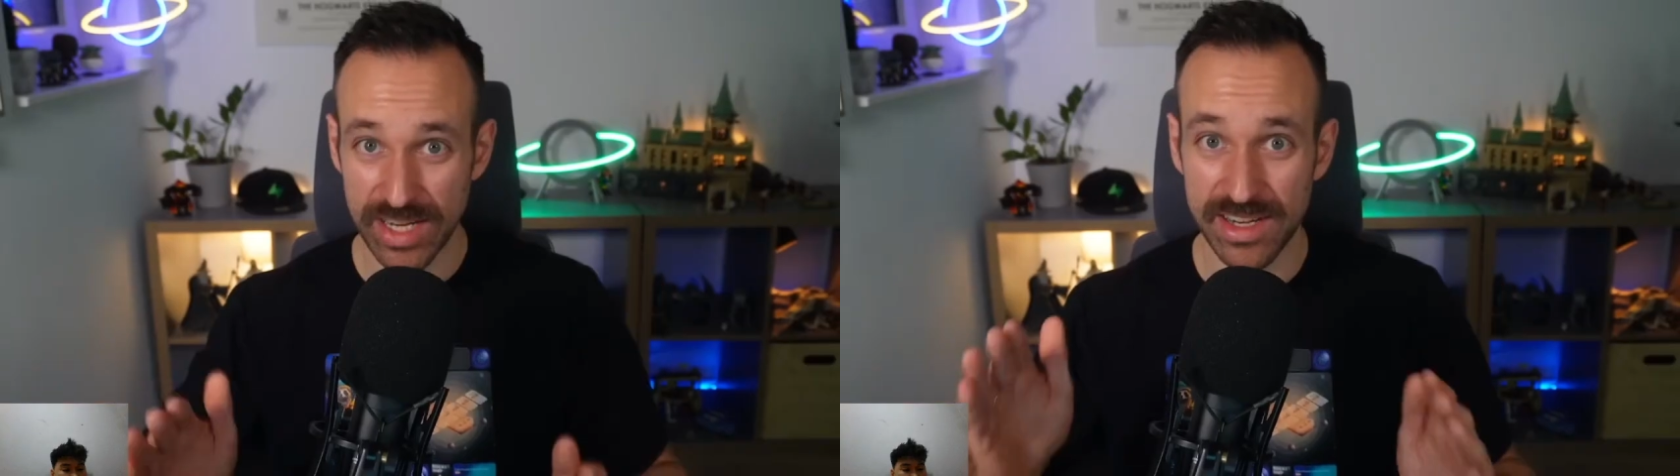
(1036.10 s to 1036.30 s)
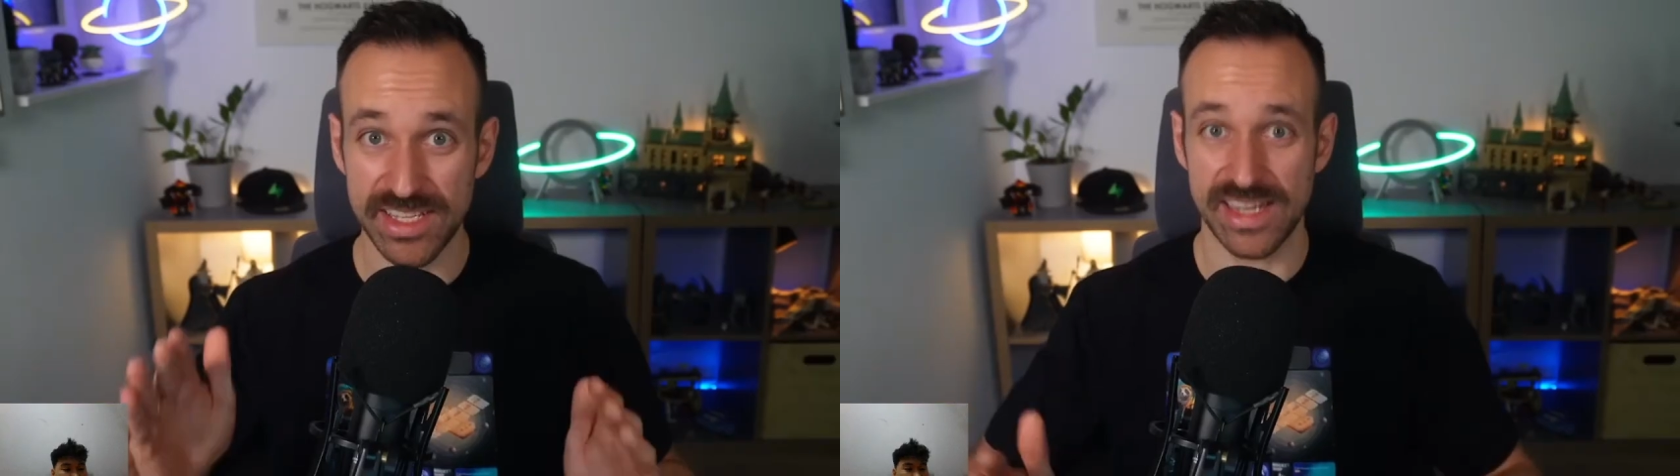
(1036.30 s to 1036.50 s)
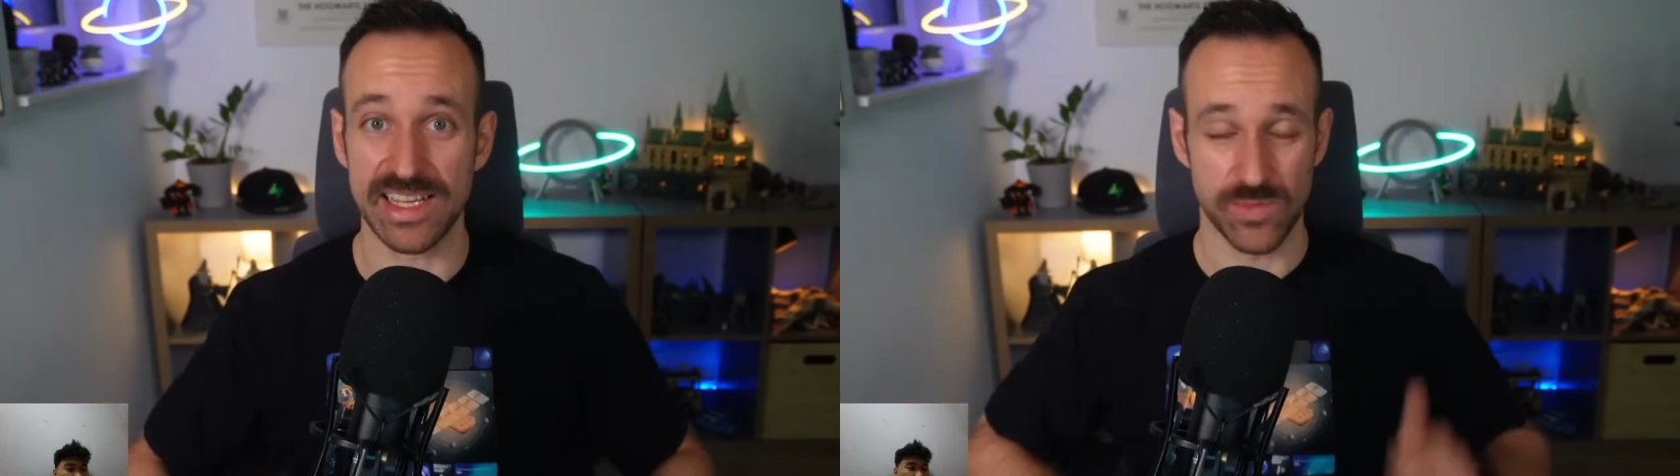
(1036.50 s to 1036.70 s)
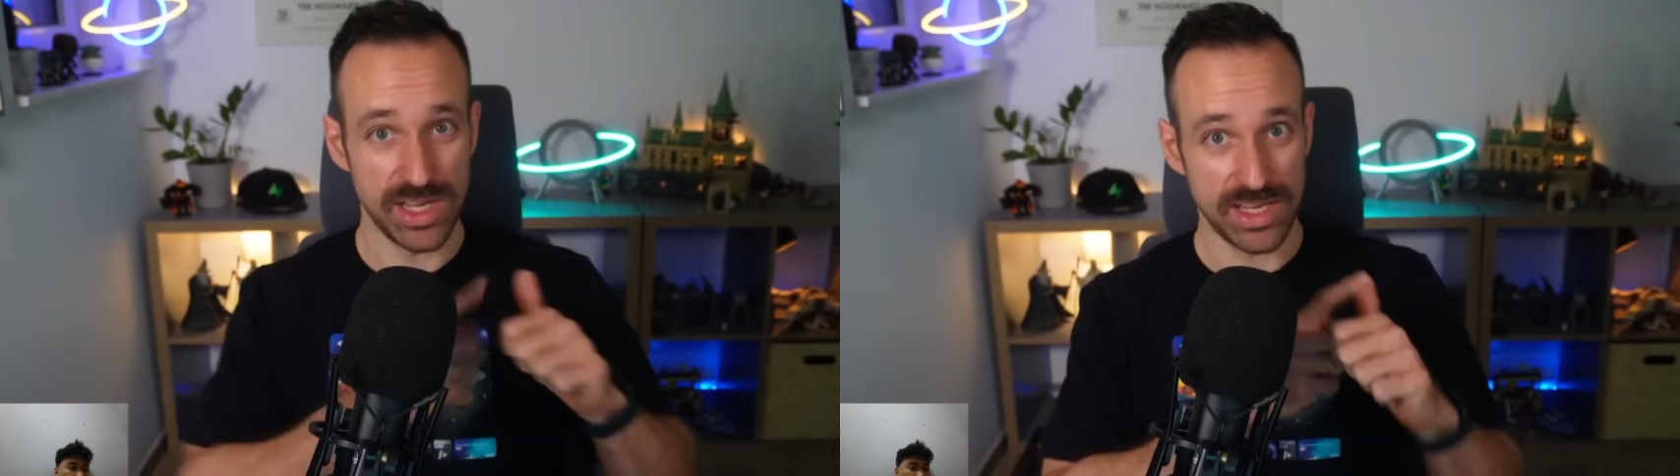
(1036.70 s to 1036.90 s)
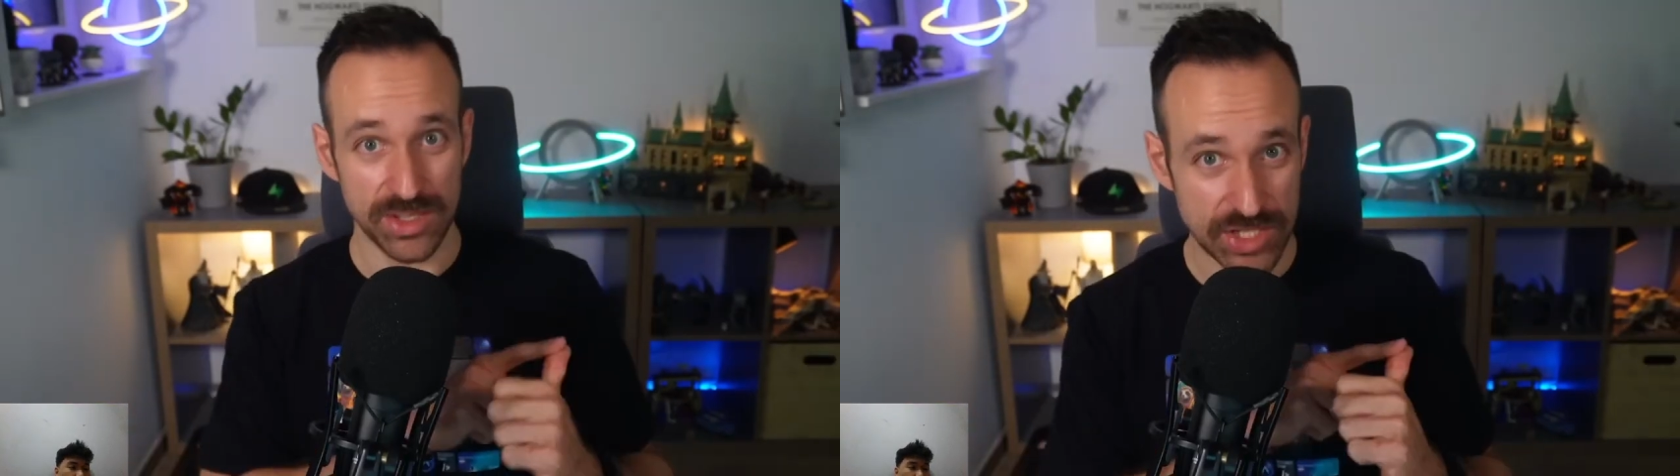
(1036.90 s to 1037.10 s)
regarding EAS,
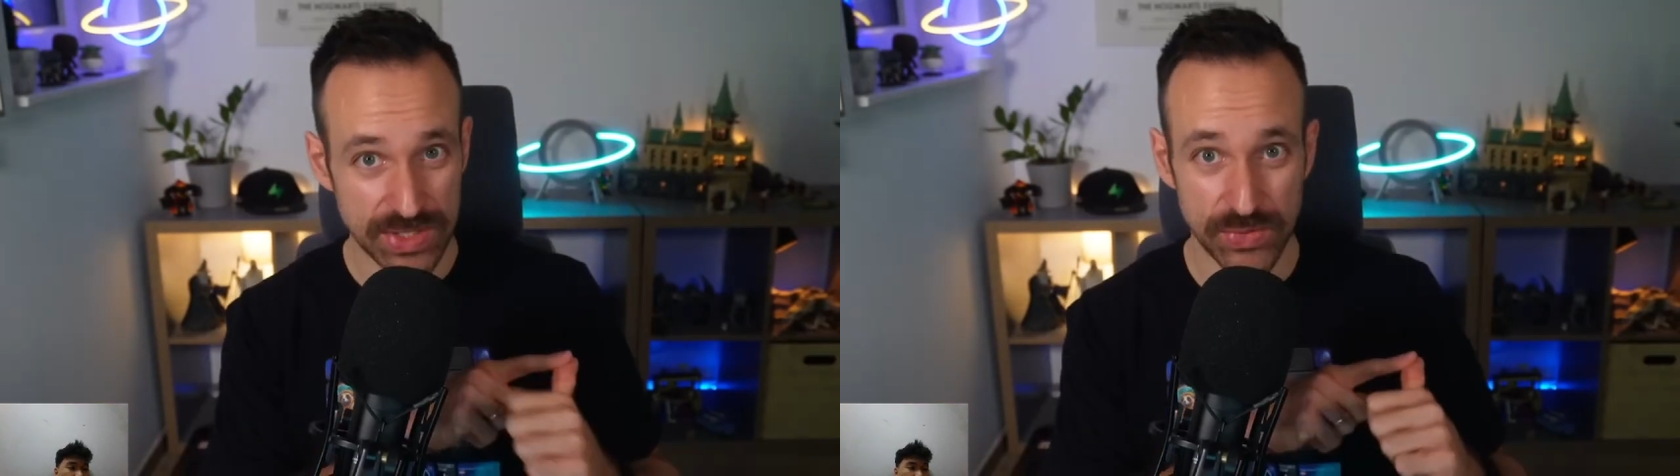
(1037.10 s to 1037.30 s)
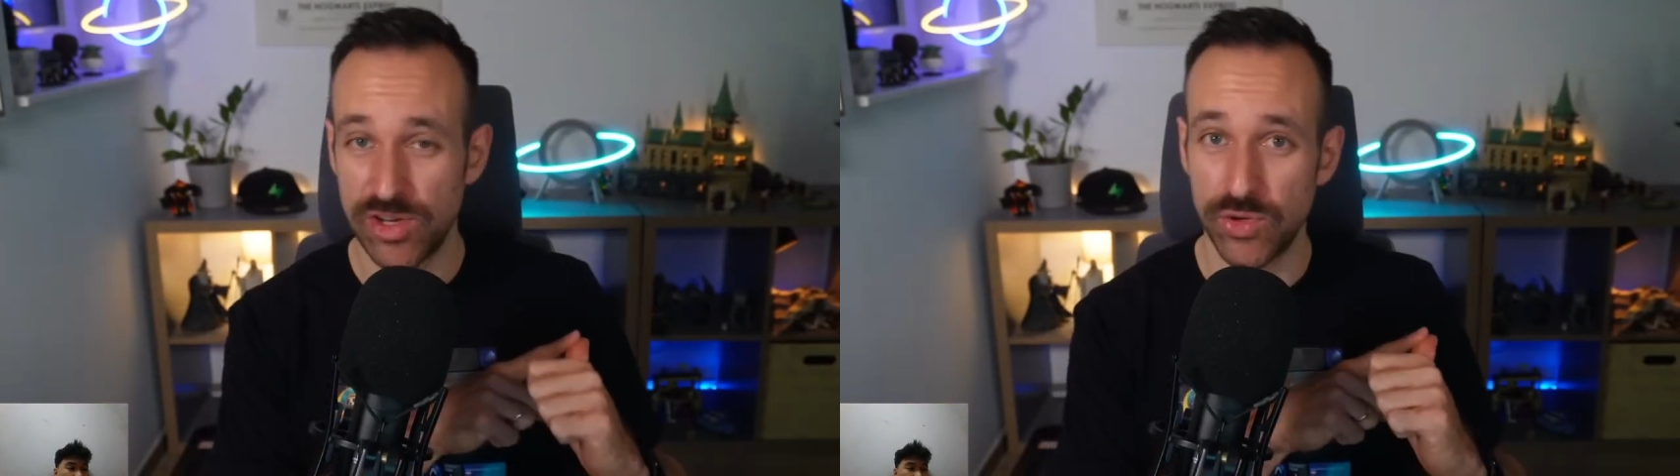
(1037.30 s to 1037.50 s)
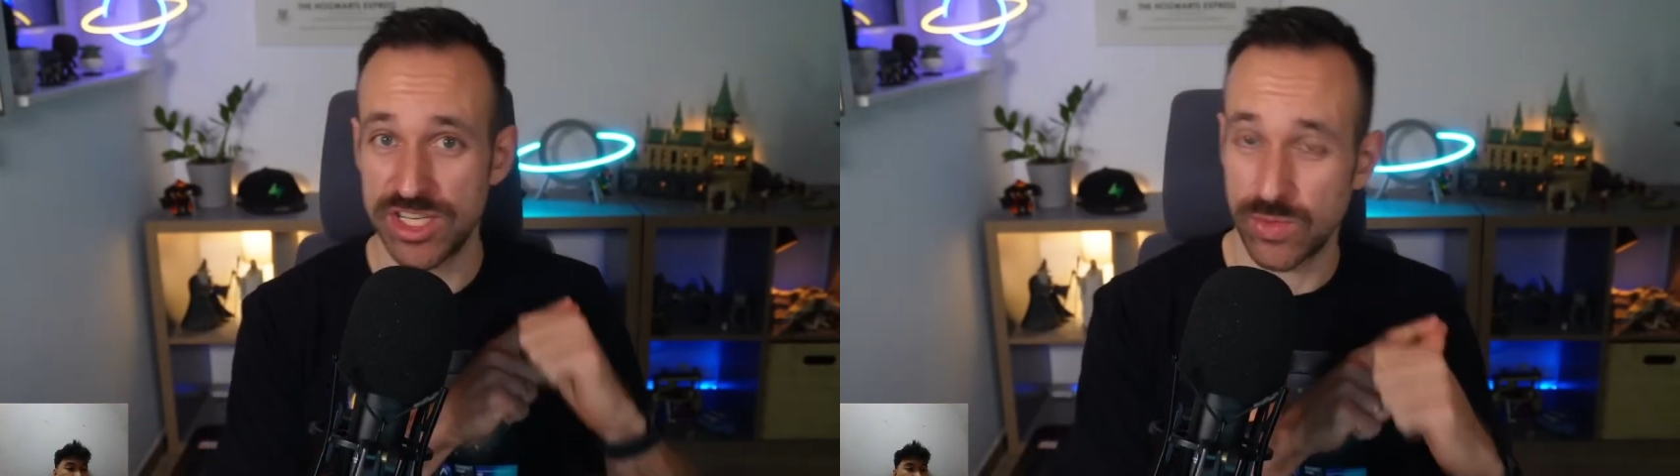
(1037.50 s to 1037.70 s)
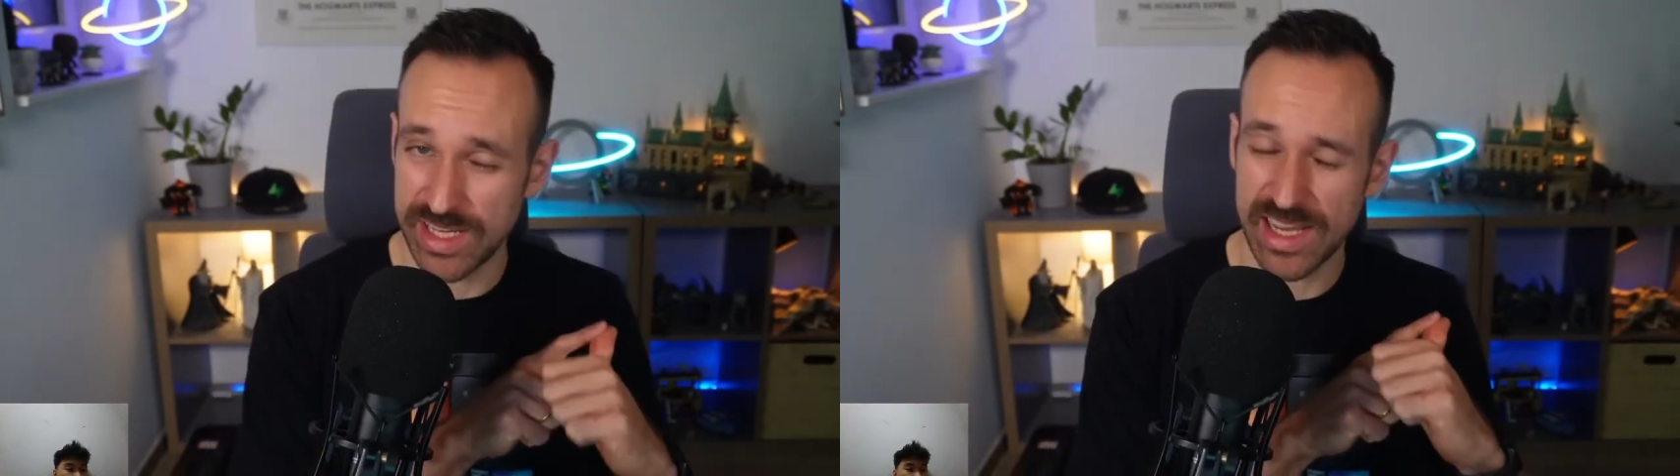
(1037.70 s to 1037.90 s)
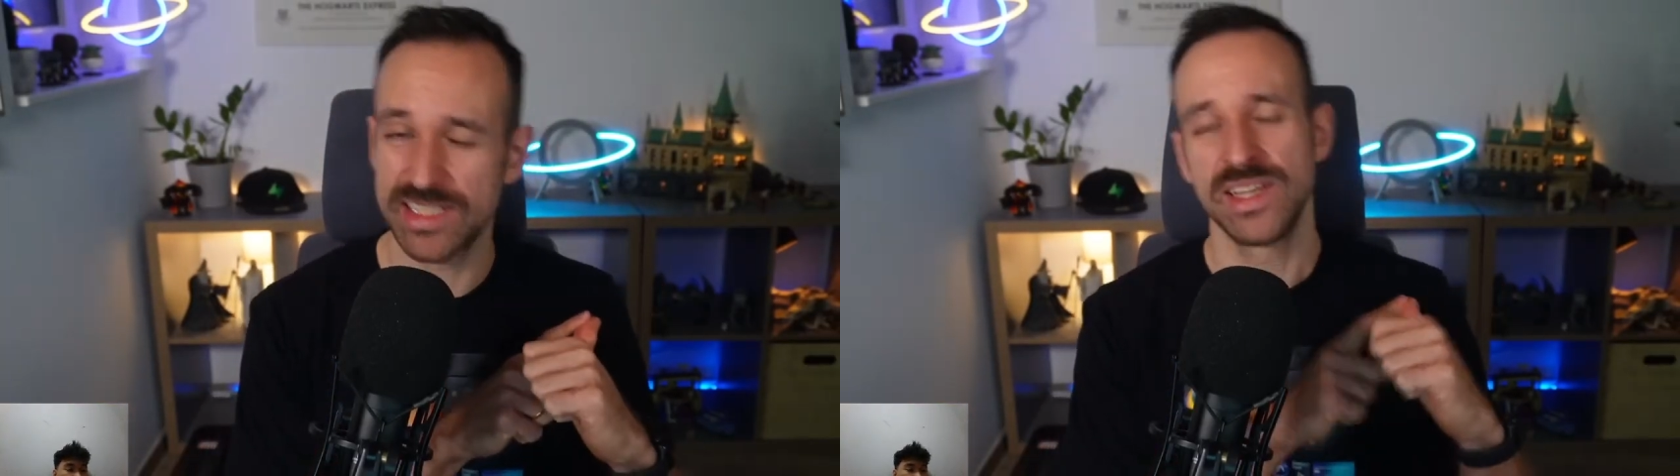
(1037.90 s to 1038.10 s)
you need to configure your project
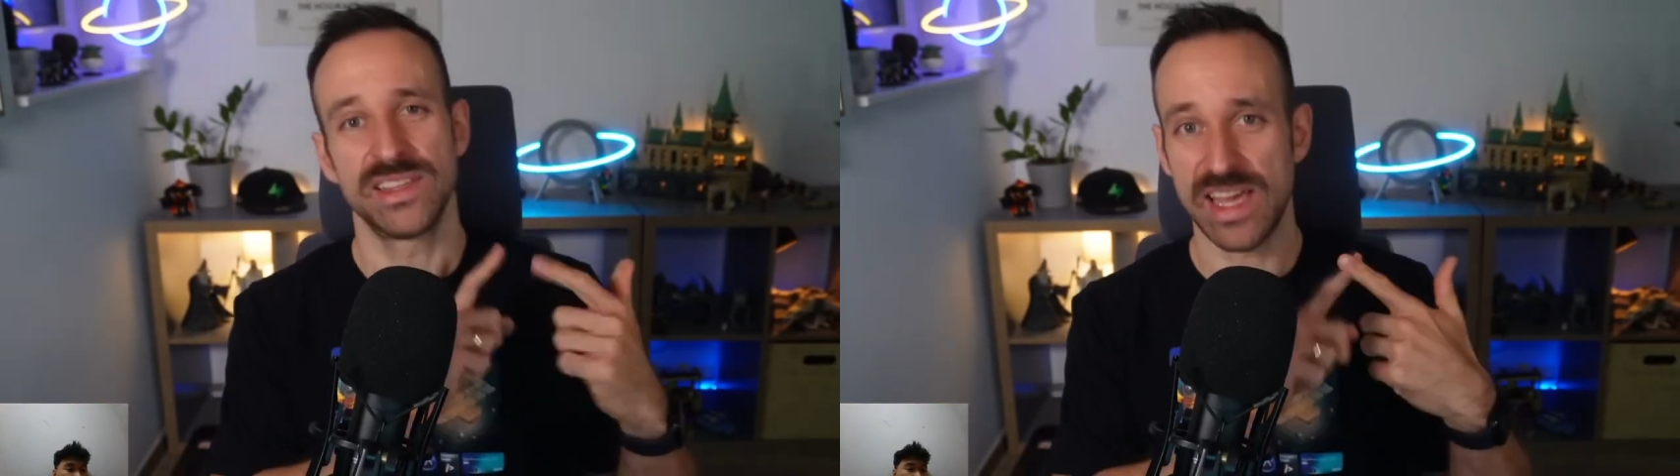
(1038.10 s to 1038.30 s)
with EAS,